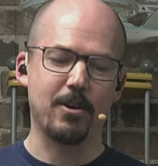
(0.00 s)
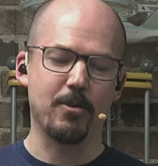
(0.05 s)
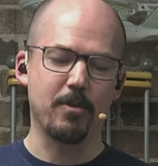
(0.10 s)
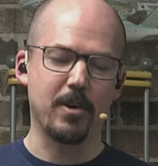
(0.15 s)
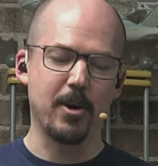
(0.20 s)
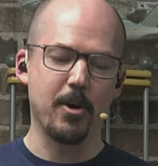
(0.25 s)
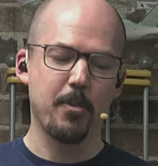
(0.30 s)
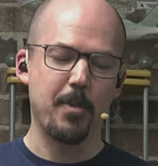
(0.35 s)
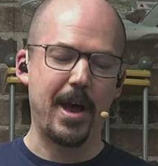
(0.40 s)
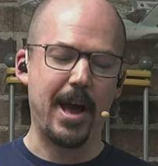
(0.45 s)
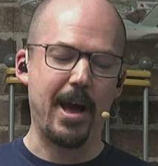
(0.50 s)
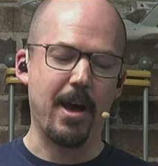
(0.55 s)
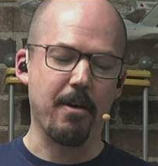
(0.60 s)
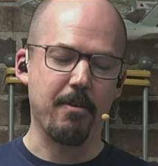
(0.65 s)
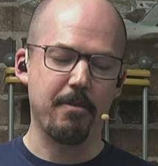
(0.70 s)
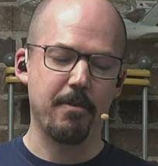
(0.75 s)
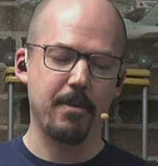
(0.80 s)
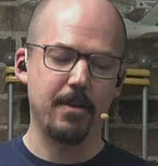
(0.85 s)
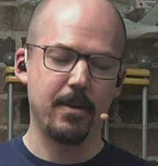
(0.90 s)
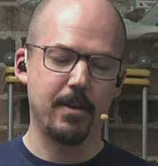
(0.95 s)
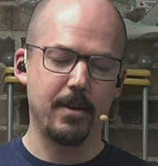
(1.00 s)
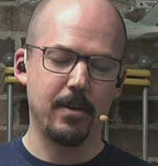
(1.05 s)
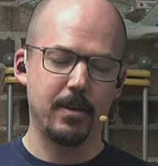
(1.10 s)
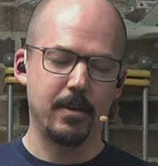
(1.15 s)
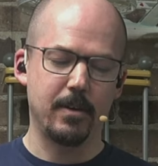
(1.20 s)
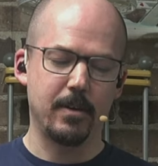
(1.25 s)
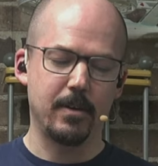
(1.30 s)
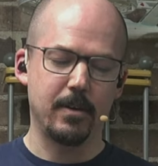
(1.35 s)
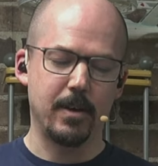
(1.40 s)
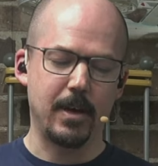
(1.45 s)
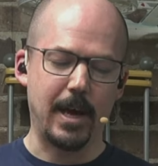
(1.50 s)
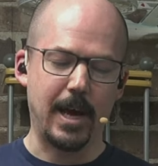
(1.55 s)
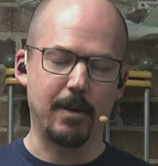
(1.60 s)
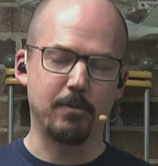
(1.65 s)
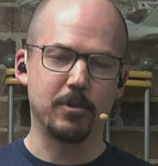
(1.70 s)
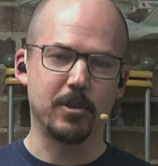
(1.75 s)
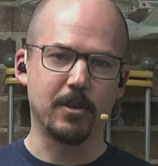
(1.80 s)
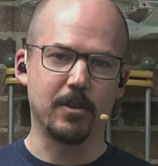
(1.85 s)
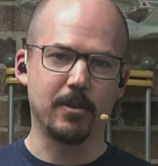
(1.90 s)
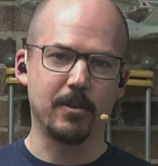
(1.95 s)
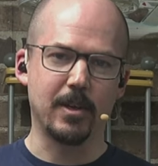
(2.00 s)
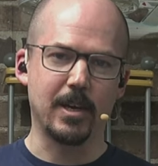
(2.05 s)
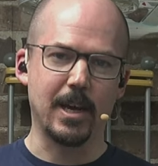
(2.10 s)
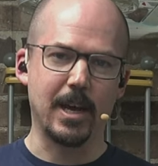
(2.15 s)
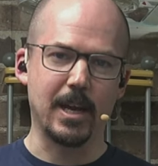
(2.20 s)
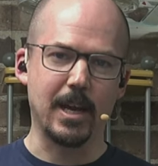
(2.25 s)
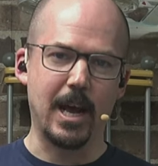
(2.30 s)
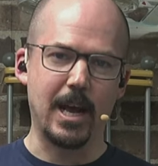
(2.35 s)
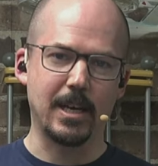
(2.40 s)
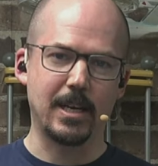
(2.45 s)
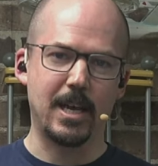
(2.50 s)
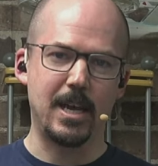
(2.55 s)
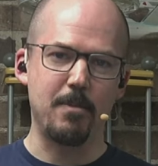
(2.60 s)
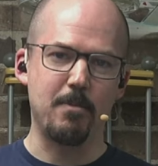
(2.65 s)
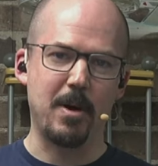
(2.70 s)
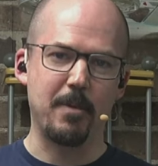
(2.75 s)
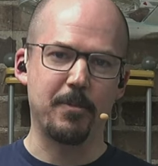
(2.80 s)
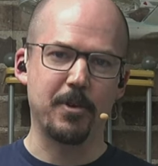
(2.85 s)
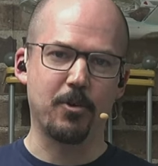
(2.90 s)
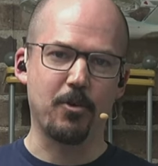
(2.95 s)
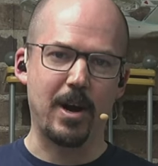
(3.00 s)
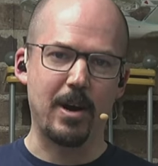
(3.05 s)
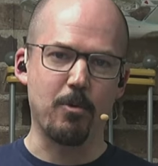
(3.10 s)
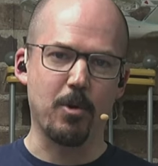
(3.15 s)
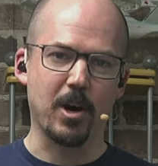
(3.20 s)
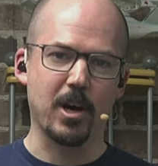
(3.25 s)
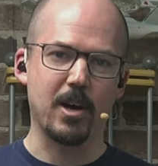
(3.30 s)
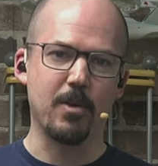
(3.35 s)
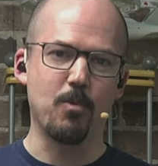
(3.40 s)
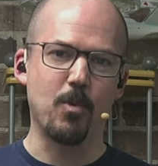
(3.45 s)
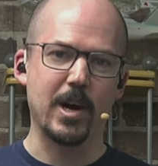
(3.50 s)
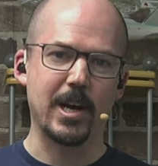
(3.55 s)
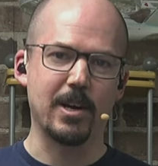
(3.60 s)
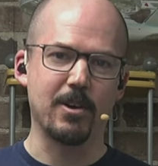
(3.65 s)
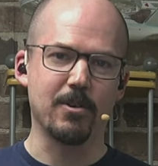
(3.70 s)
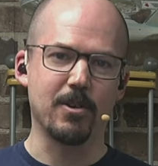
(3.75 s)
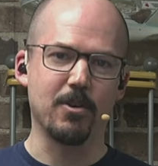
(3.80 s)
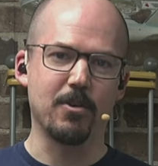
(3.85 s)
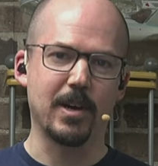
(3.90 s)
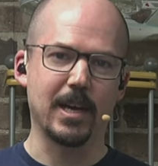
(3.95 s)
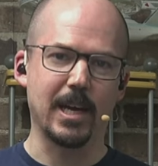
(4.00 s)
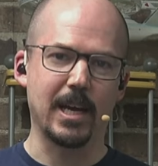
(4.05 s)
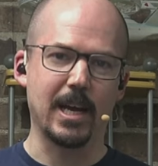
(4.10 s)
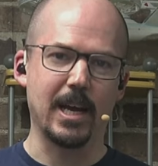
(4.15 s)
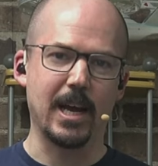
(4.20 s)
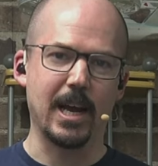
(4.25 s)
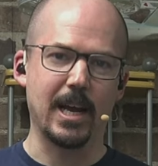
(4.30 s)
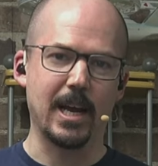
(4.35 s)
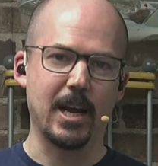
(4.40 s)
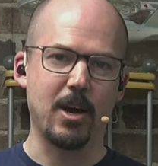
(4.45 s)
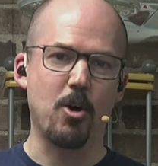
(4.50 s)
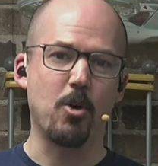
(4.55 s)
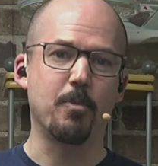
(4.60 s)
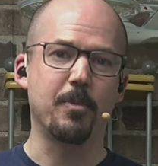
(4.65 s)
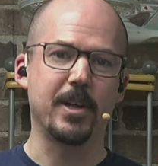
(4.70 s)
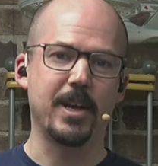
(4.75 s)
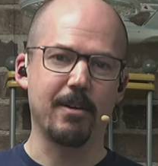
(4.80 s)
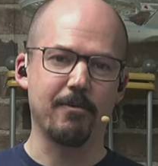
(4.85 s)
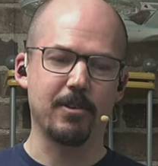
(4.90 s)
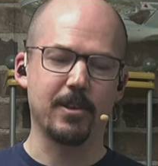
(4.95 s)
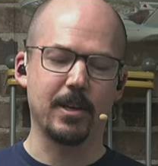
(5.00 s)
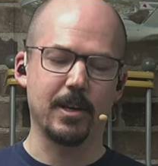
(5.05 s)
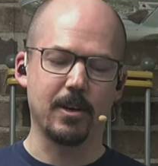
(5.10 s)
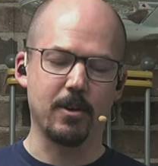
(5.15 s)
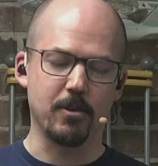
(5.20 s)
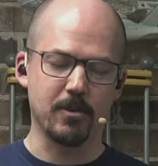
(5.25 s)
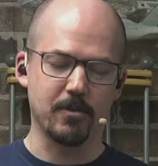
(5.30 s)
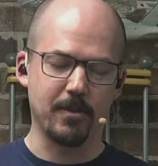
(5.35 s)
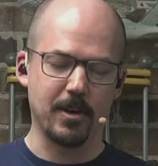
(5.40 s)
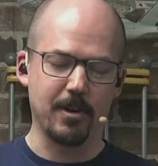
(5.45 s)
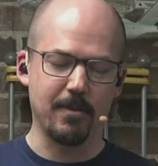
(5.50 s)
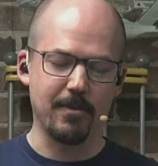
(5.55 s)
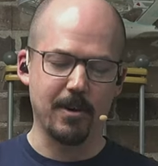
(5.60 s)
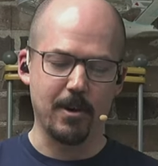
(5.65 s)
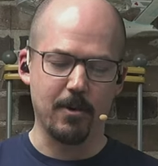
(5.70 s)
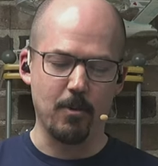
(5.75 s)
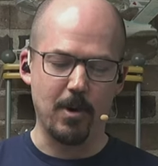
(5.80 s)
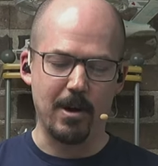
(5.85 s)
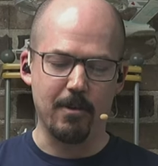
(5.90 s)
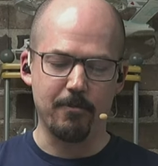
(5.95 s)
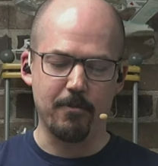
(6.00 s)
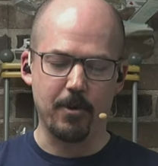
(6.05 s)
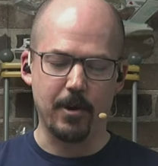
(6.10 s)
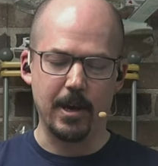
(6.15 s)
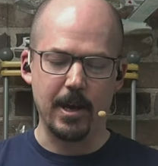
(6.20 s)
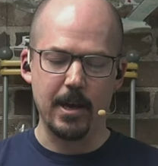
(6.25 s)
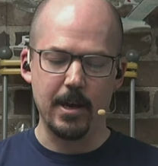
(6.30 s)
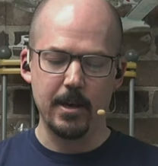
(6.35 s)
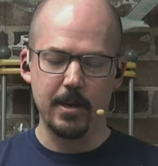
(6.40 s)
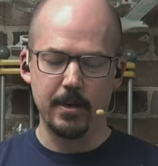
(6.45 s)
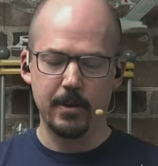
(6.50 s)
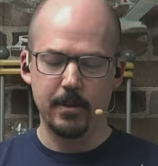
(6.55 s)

career path. Absolutely. And, and keep up the great work in what you're doing. And I, and I hope that everything goes very, very well for you.